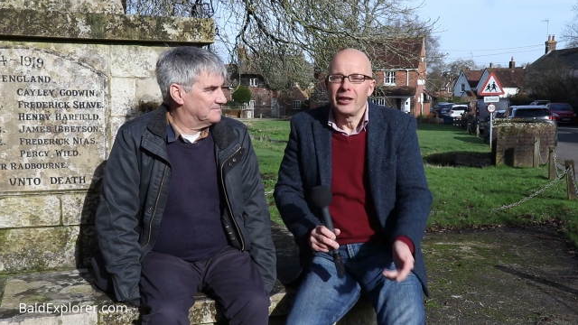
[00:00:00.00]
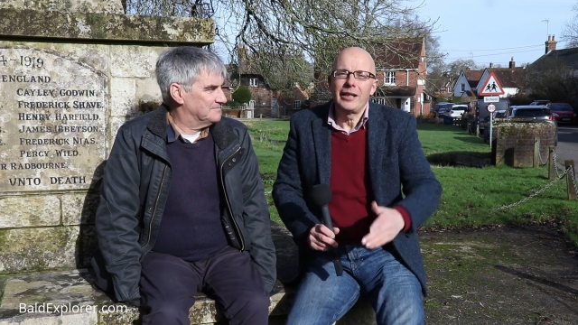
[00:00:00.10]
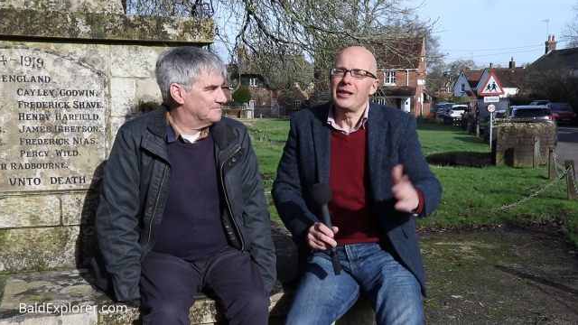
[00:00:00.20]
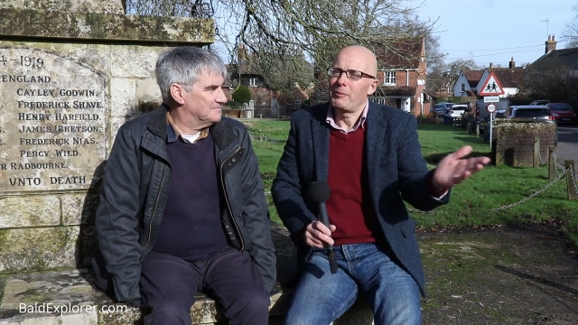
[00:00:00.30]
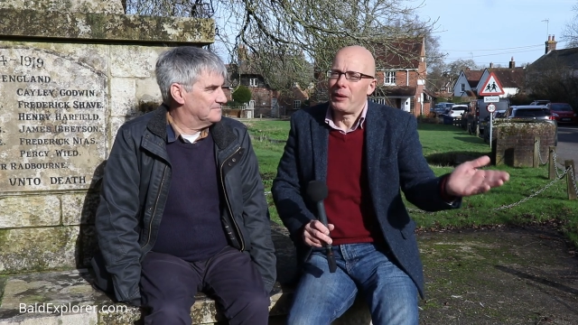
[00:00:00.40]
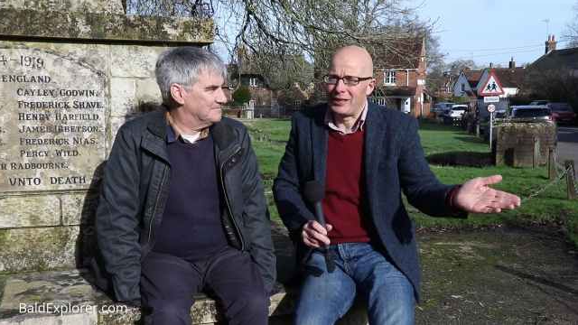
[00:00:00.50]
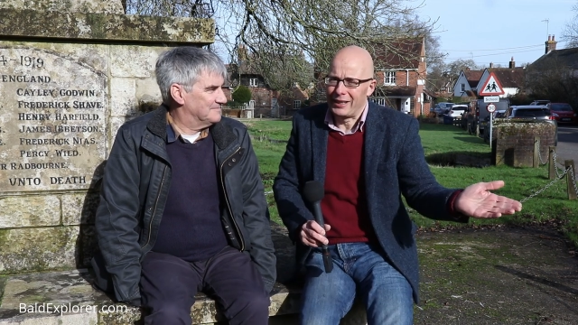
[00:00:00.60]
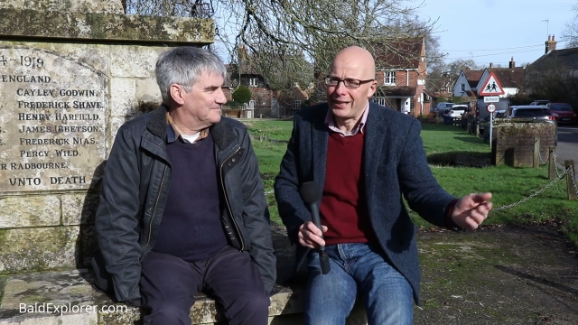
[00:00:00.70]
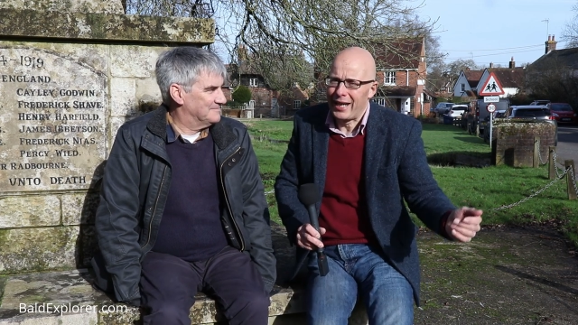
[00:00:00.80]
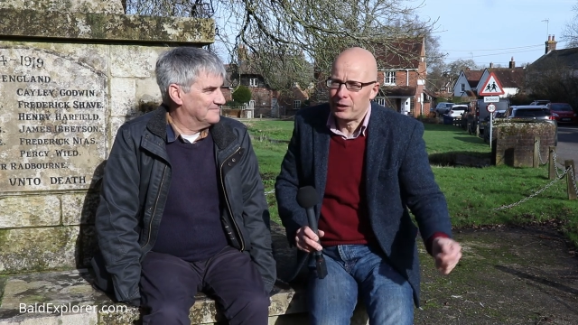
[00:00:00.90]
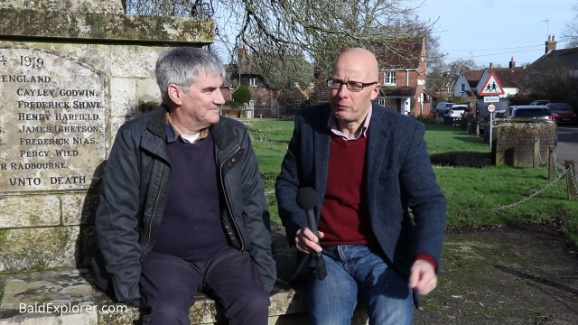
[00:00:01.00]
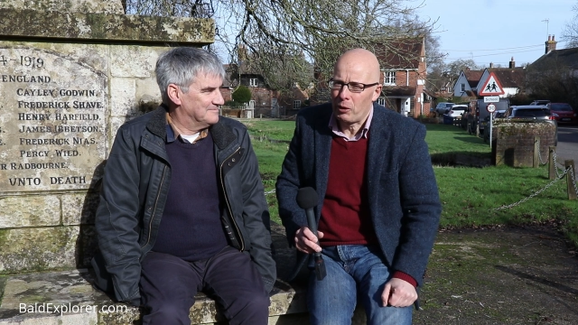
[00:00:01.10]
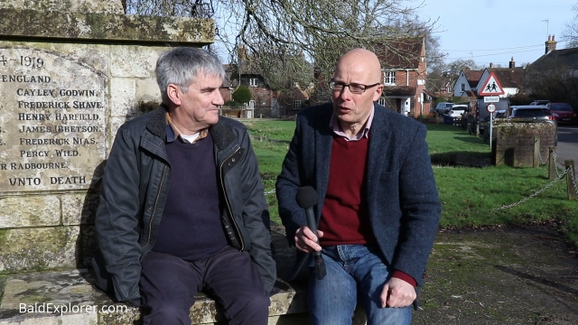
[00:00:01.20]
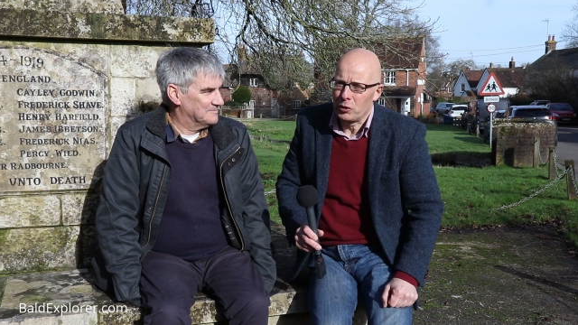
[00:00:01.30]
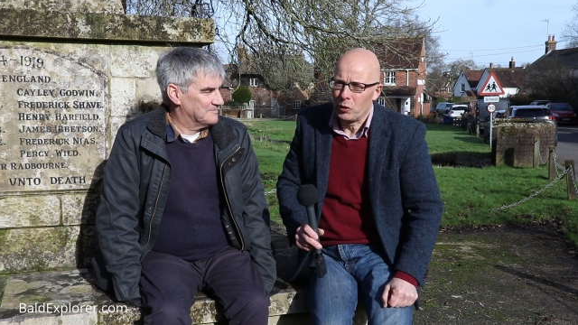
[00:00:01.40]
Speaker 1: He's basically an
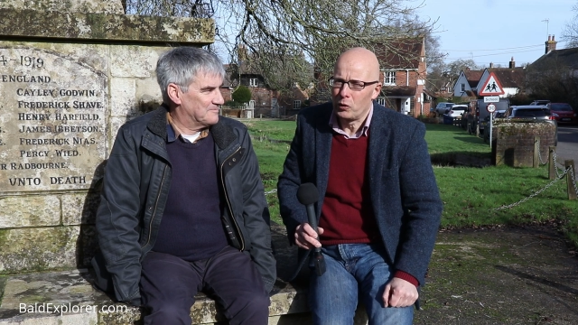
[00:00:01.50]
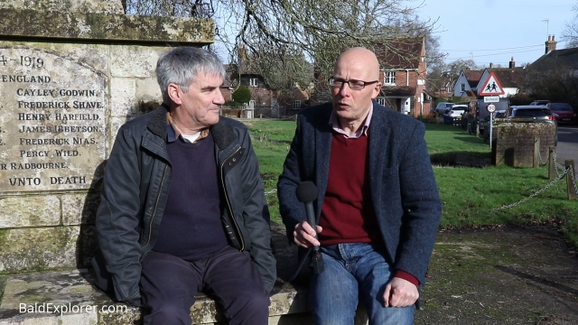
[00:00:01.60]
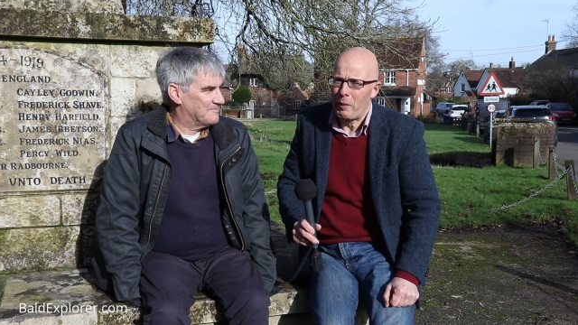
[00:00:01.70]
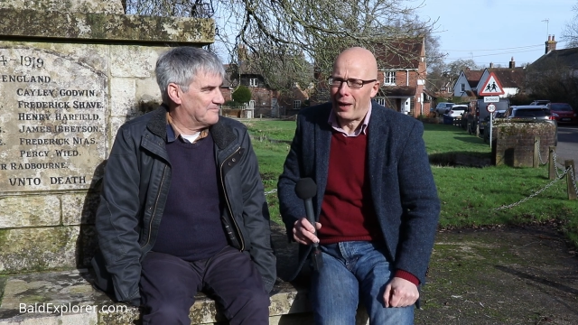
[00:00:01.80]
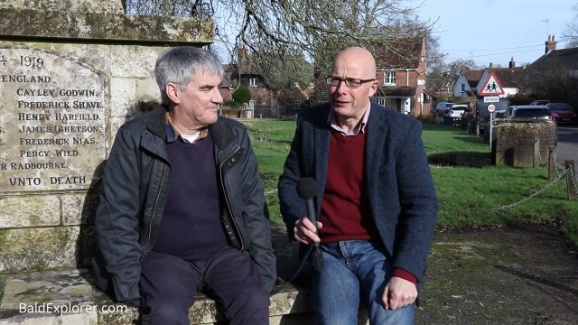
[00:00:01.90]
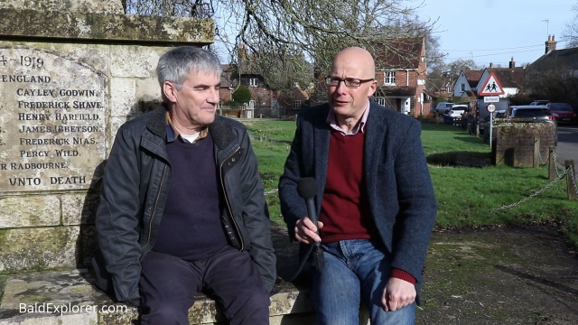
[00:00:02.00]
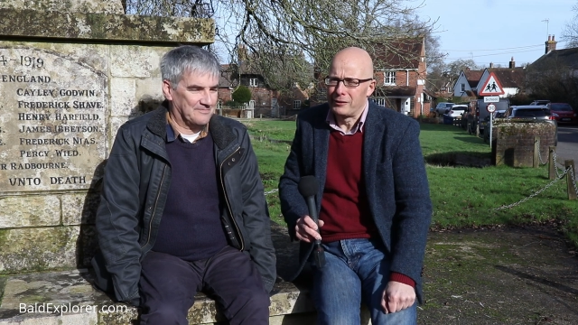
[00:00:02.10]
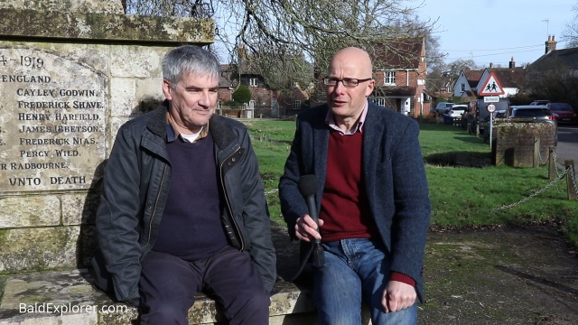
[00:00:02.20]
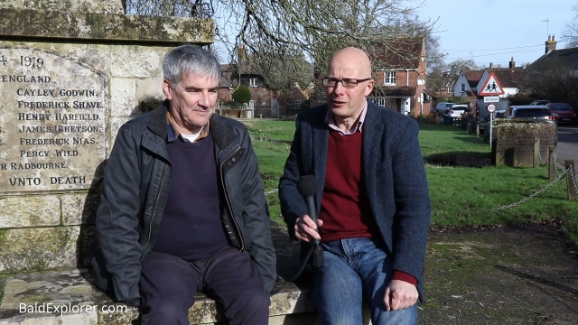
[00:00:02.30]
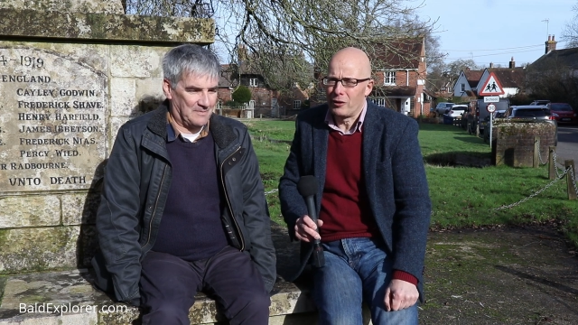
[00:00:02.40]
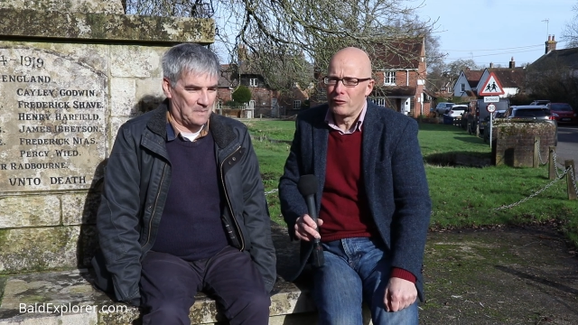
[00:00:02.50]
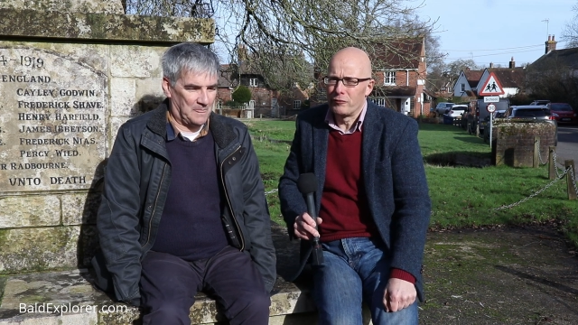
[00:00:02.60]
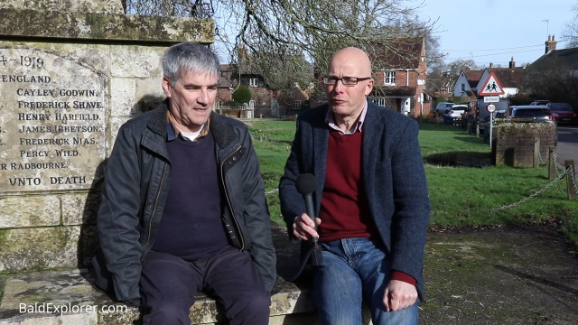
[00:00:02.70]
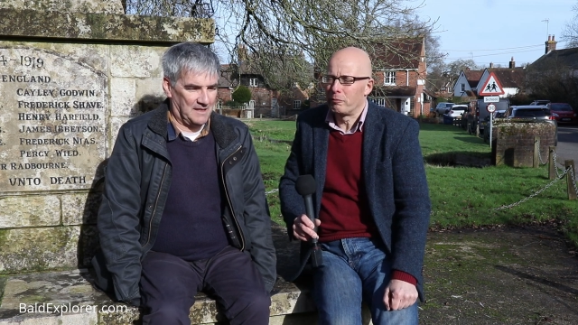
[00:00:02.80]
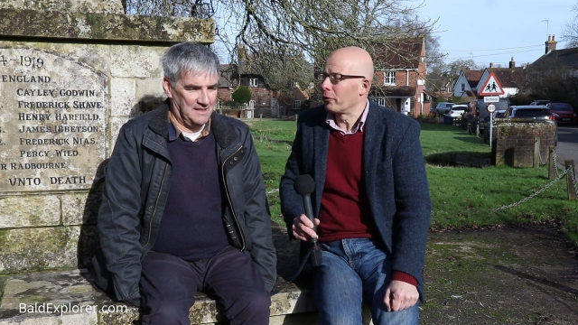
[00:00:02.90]
expert on the battles
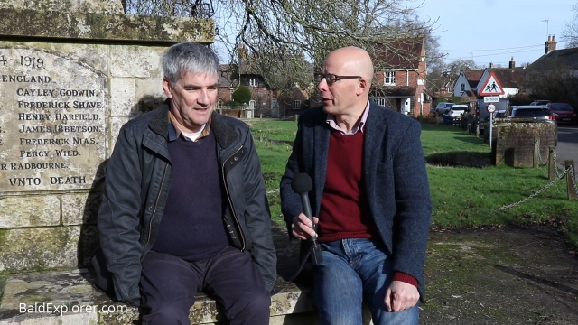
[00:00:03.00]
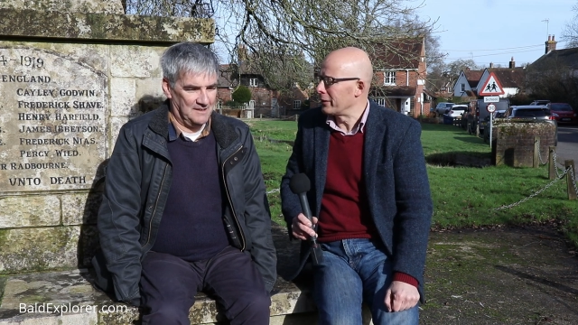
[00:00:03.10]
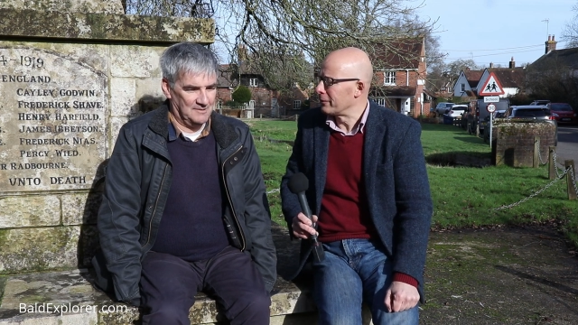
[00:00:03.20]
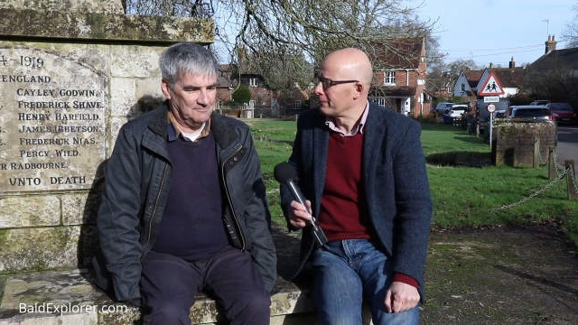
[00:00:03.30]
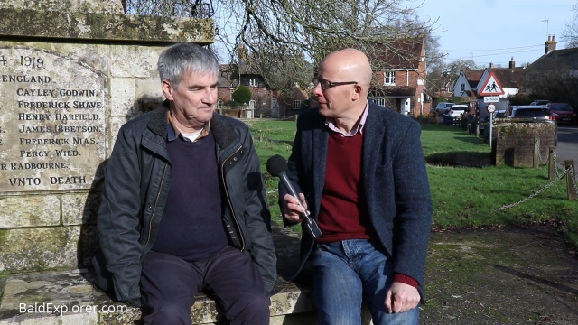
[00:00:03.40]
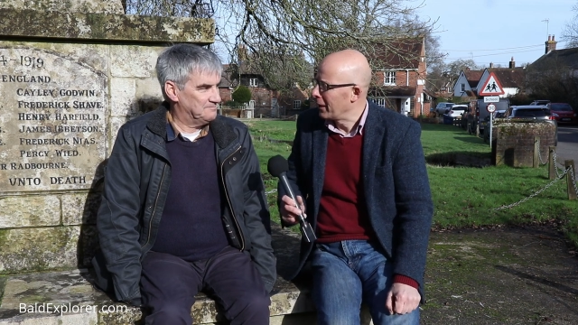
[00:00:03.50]
of Britain.